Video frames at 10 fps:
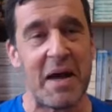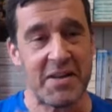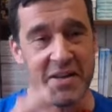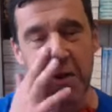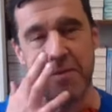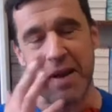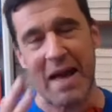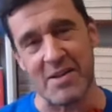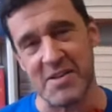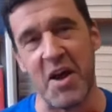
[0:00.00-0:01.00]
But
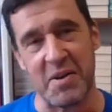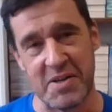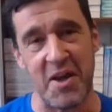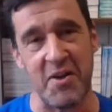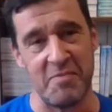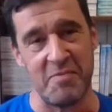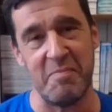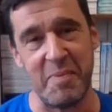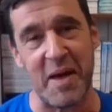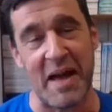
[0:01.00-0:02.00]
I don't.
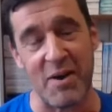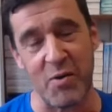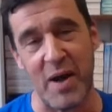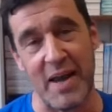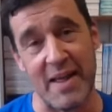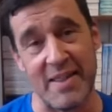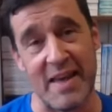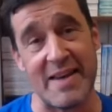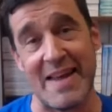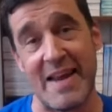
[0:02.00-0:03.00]
But I quite like the
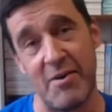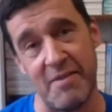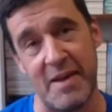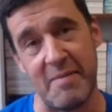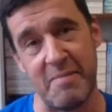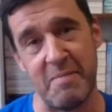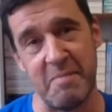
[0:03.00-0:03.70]
idea of it.